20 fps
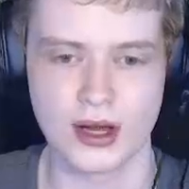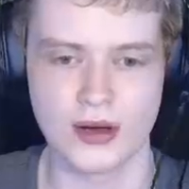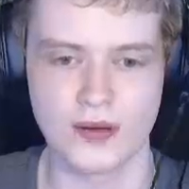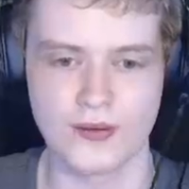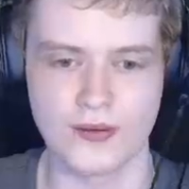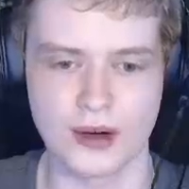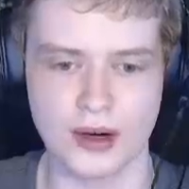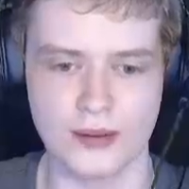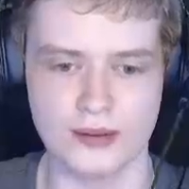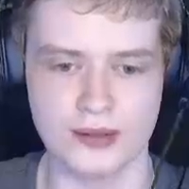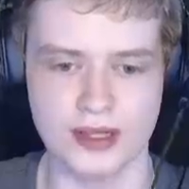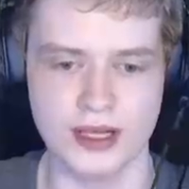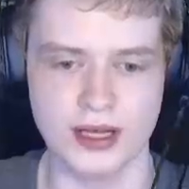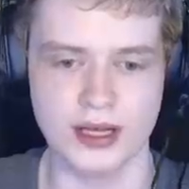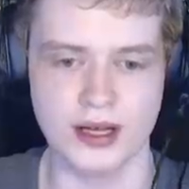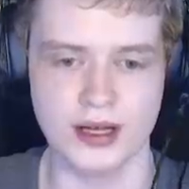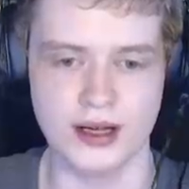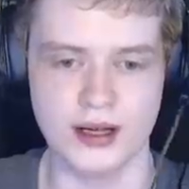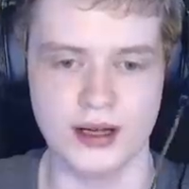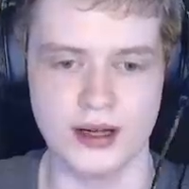From
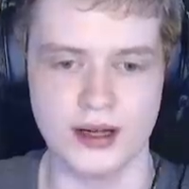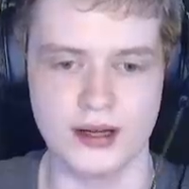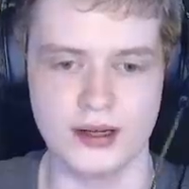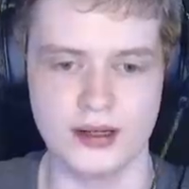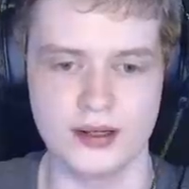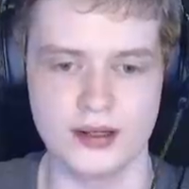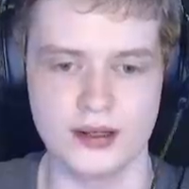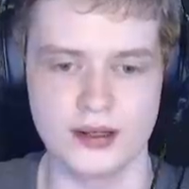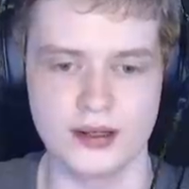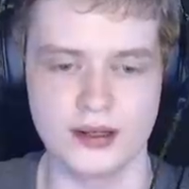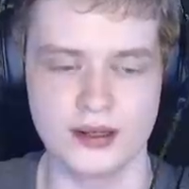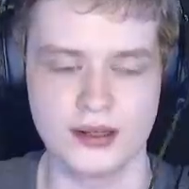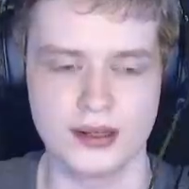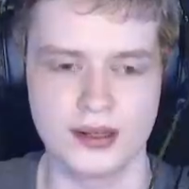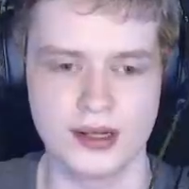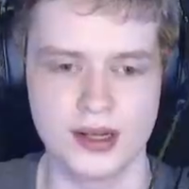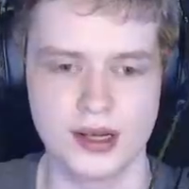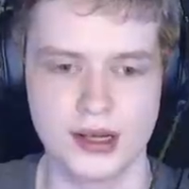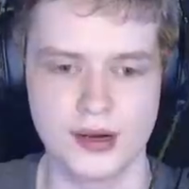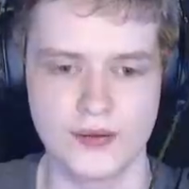the...
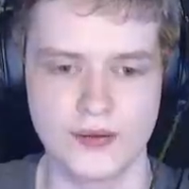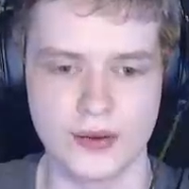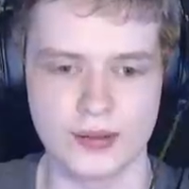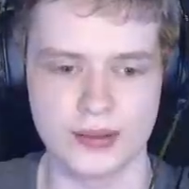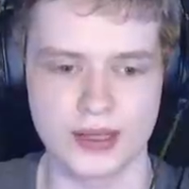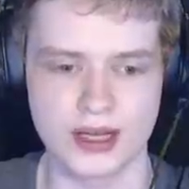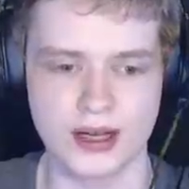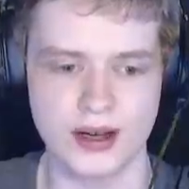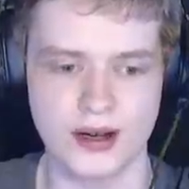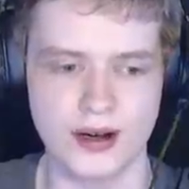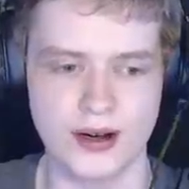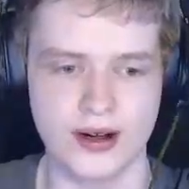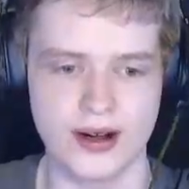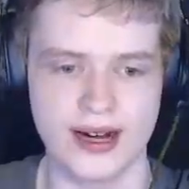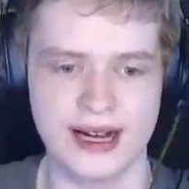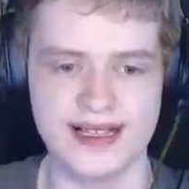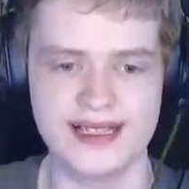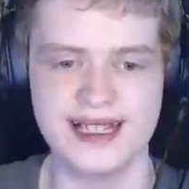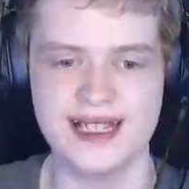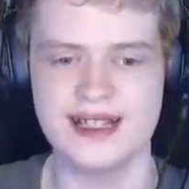From the car.
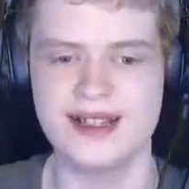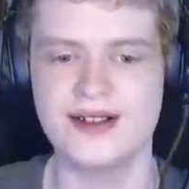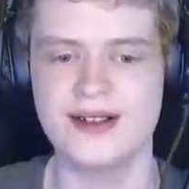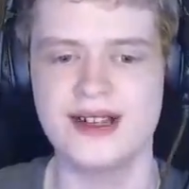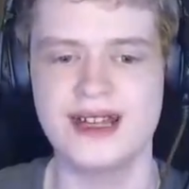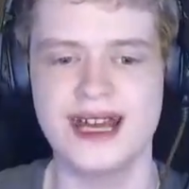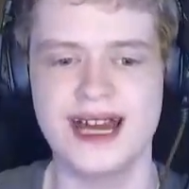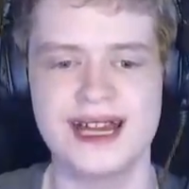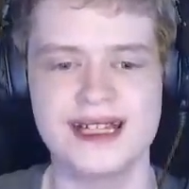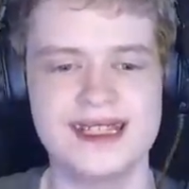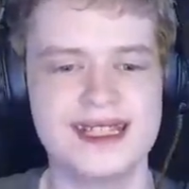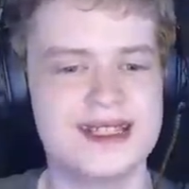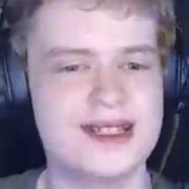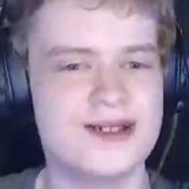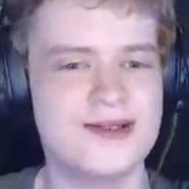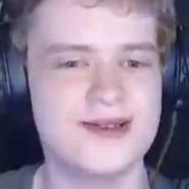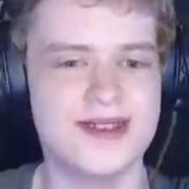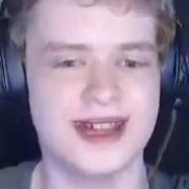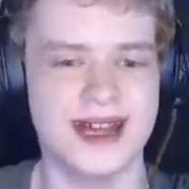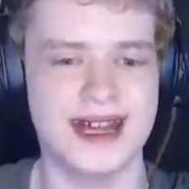I didn't know you had to
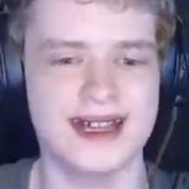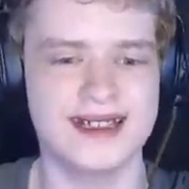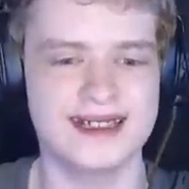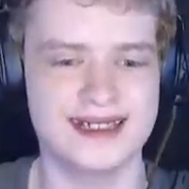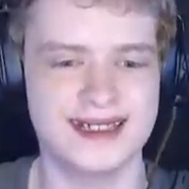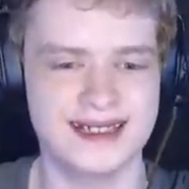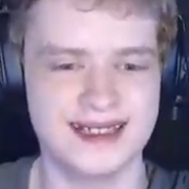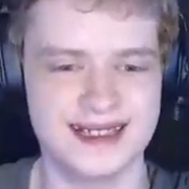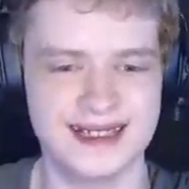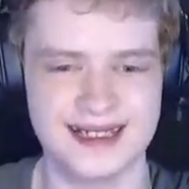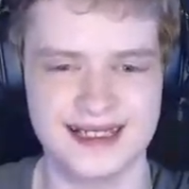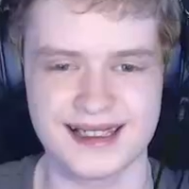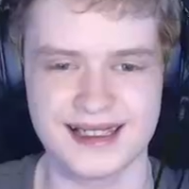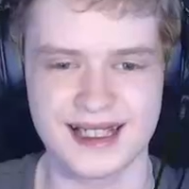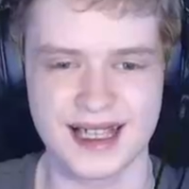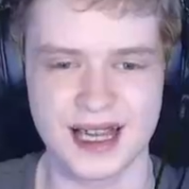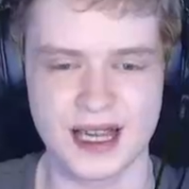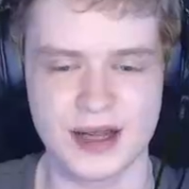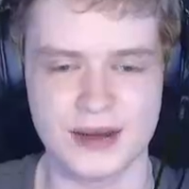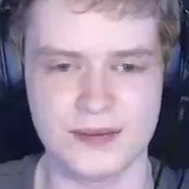do that.
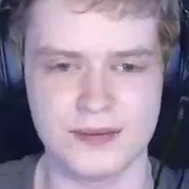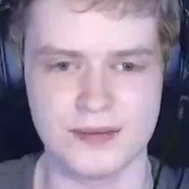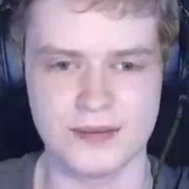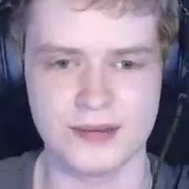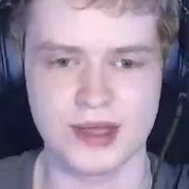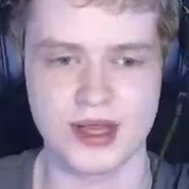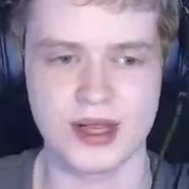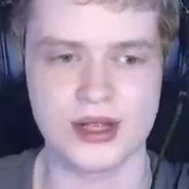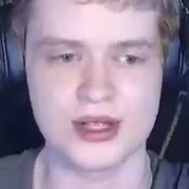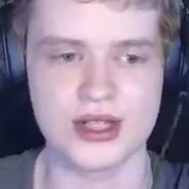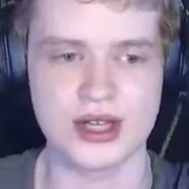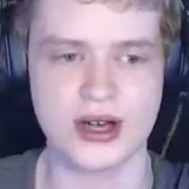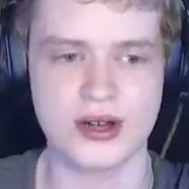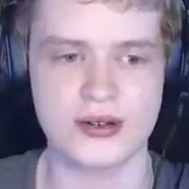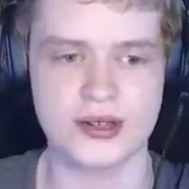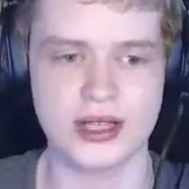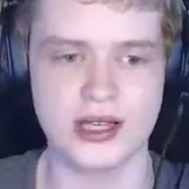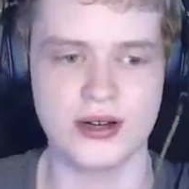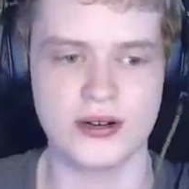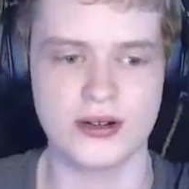Because, yeah, on
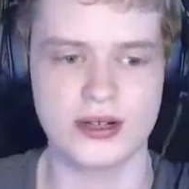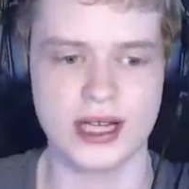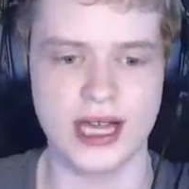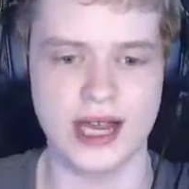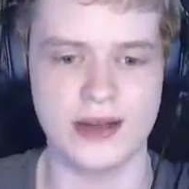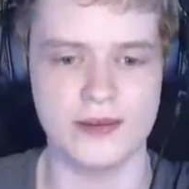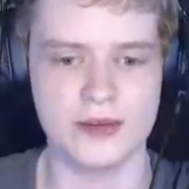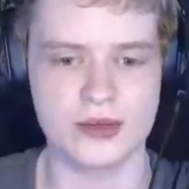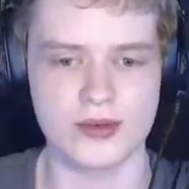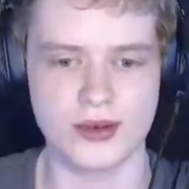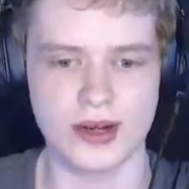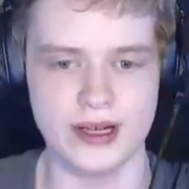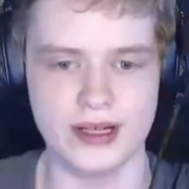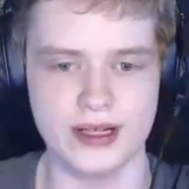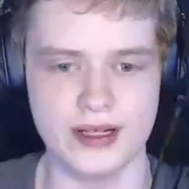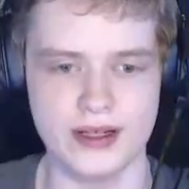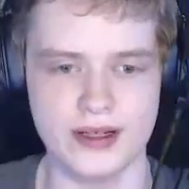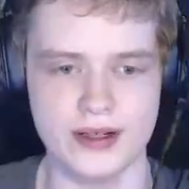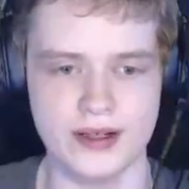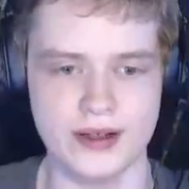the other games, right, you
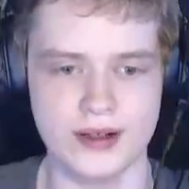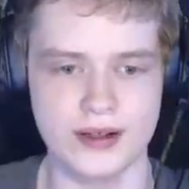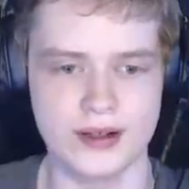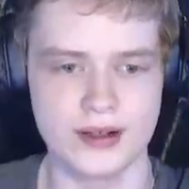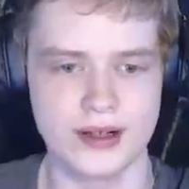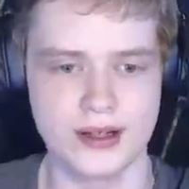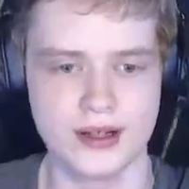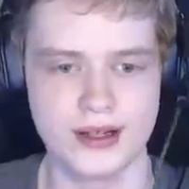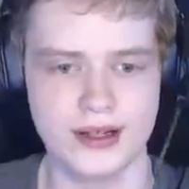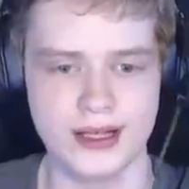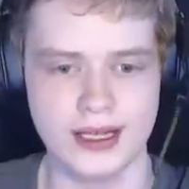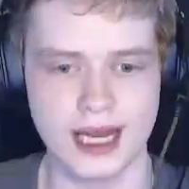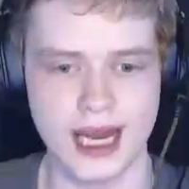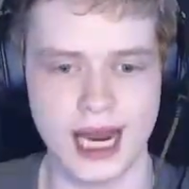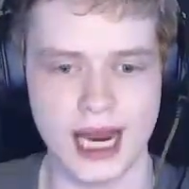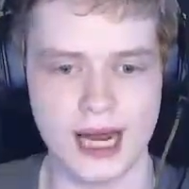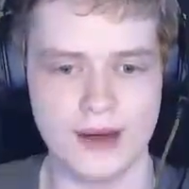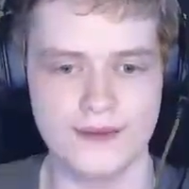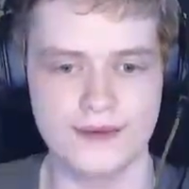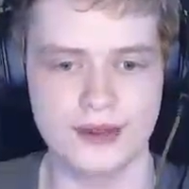know, you have the